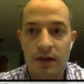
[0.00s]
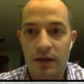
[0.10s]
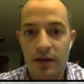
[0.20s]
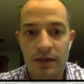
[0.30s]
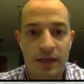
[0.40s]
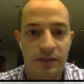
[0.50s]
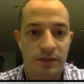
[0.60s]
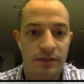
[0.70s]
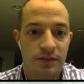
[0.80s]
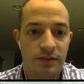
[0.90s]
Yes,
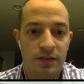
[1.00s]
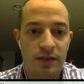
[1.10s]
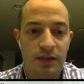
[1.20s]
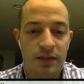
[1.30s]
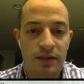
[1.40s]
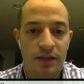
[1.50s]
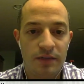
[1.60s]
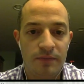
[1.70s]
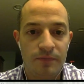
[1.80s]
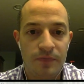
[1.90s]
Sunday night
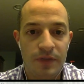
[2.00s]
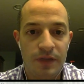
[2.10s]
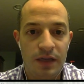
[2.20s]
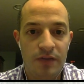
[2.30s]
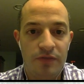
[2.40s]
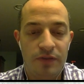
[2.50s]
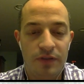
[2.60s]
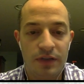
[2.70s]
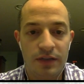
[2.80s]
game in Philly.